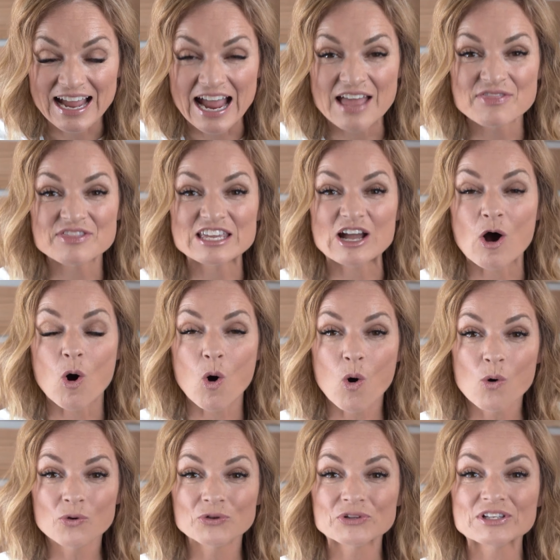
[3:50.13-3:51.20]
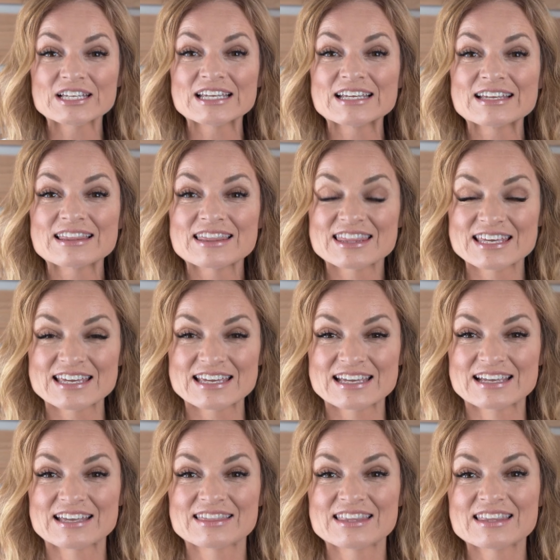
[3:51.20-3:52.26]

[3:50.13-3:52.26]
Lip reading: And the only thing